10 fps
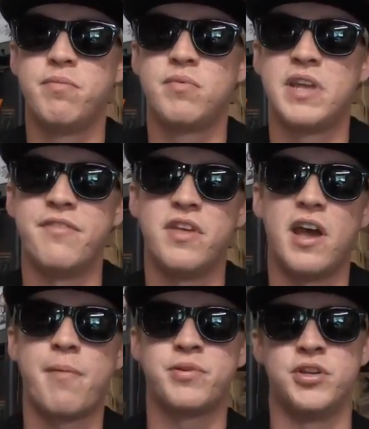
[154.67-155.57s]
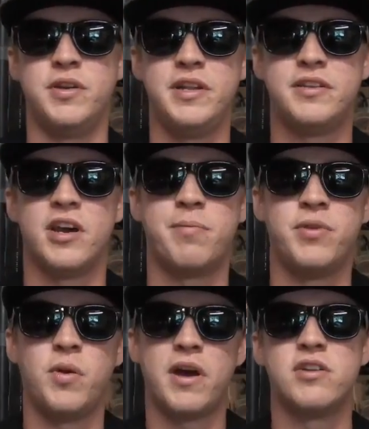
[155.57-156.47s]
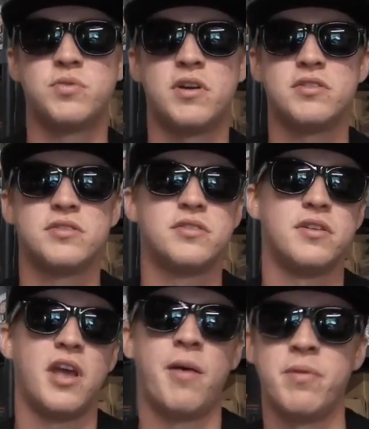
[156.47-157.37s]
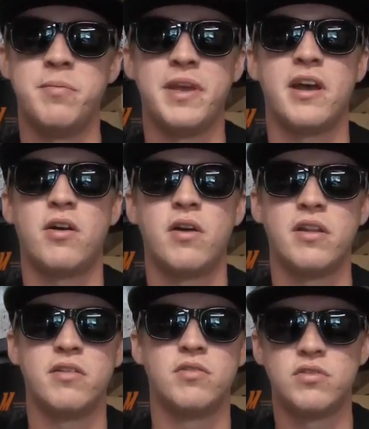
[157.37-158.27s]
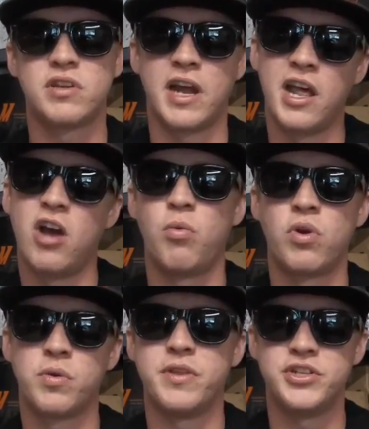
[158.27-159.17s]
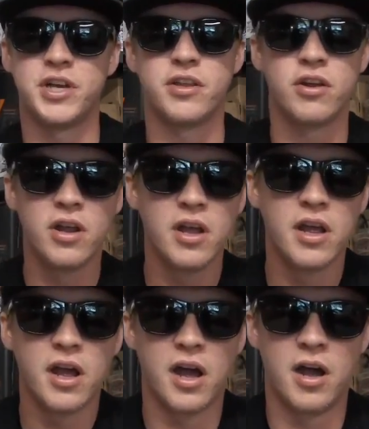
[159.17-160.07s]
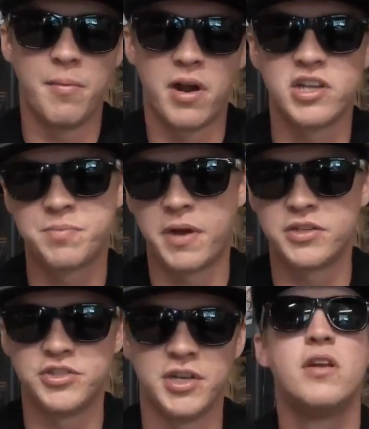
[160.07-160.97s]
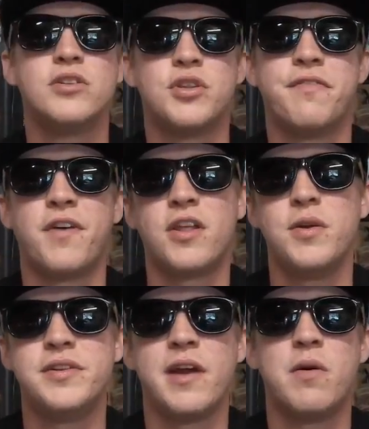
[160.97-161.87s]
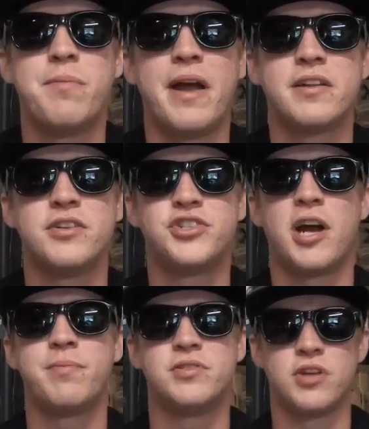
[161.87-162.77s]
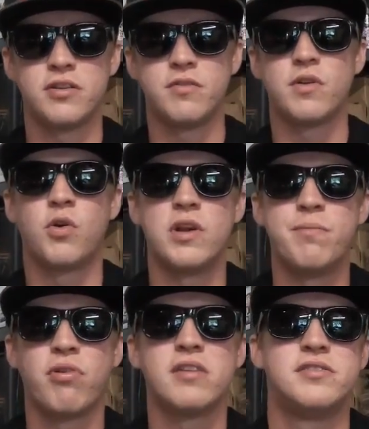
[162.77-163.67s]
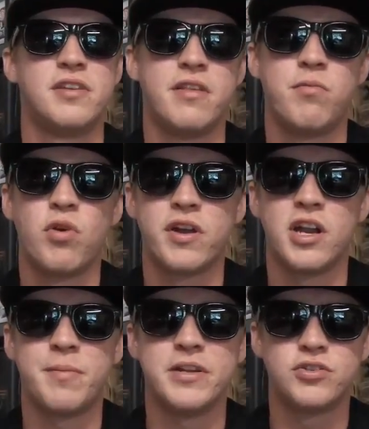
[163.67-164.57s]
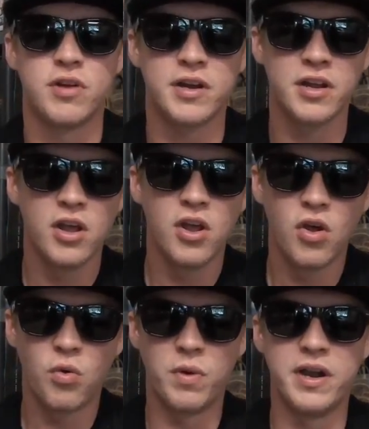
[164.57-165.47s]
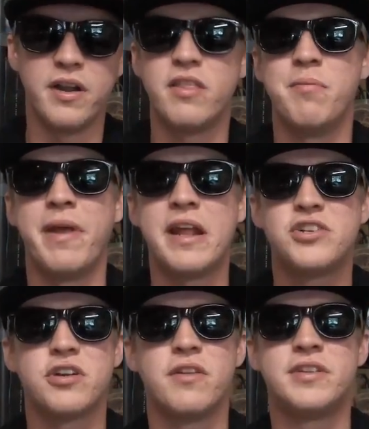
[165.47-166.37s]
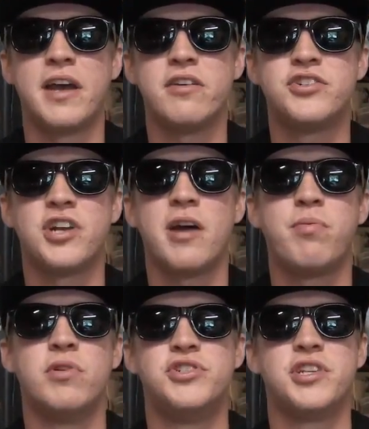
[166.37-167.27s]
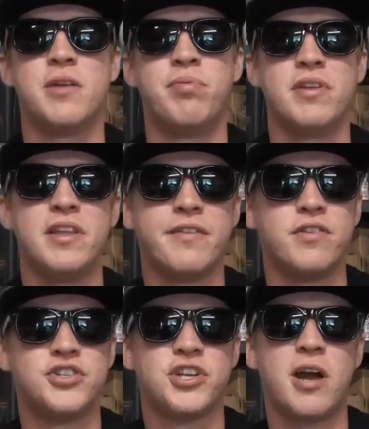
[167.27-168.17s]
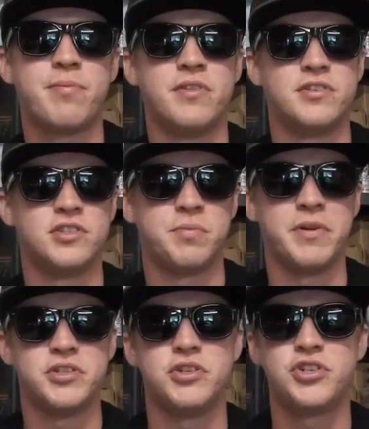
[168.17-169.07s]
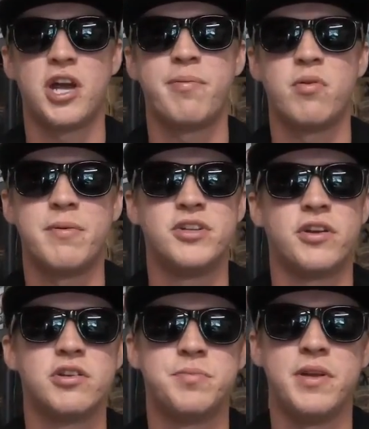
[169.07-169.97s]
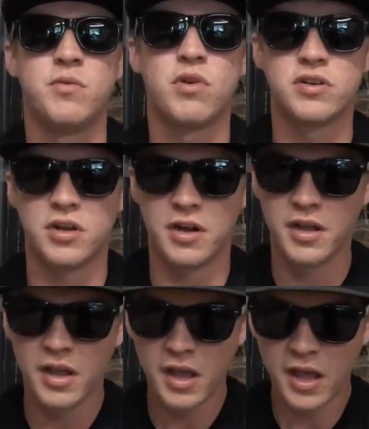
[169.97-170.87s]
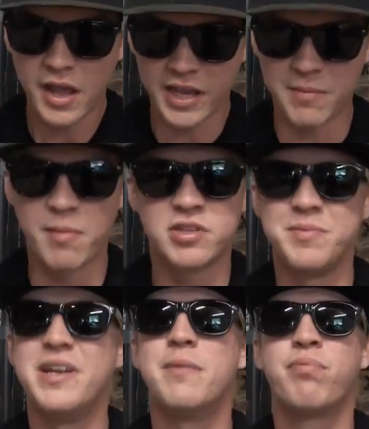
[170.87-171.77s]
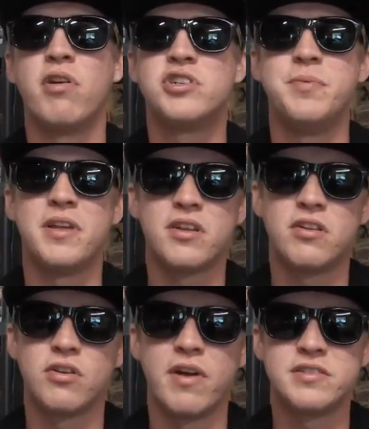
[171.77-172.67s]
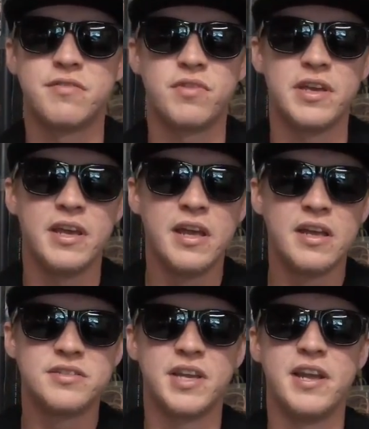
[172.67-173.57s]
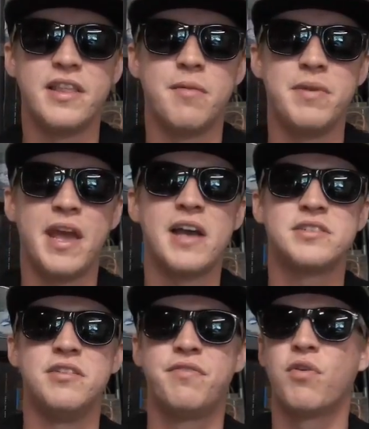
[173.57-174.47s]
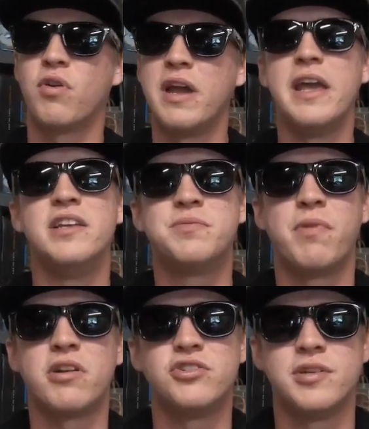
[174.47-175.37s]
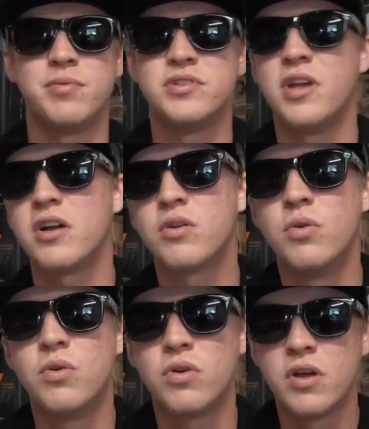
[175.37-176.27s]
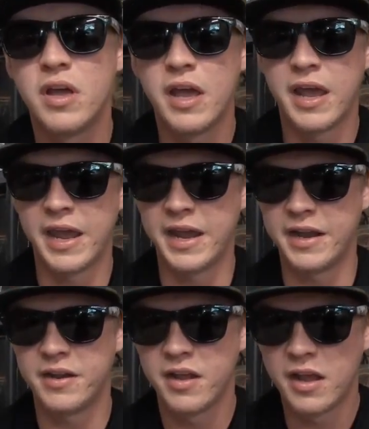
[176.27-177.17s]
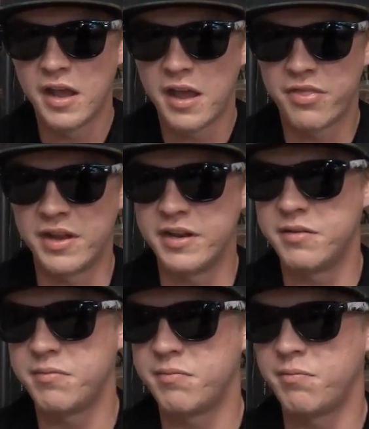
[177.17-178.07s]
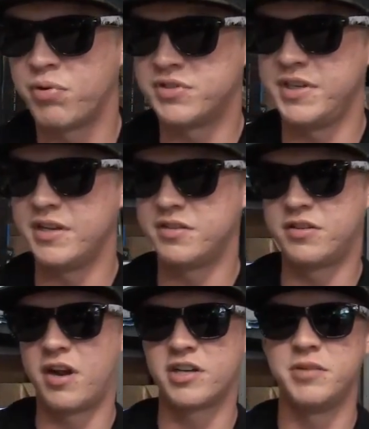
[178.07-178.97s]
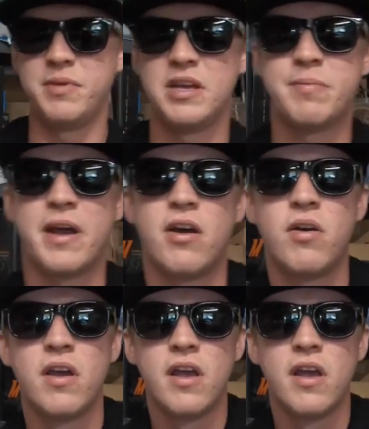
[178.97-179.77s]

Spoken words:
give the opportunity to help you out as well as helping me out, kind of work with each other on a sponsorship. So the following day I went back to the shop to start the recording process of them working on my truck, when the manager of the tire shop, which is a completely different shop than the suspension shop at what my truck was being worked on, came up to me and approached me a little aggressively, saying that me asking for a sponsorship was not cool, and then proceeded to talk to me about,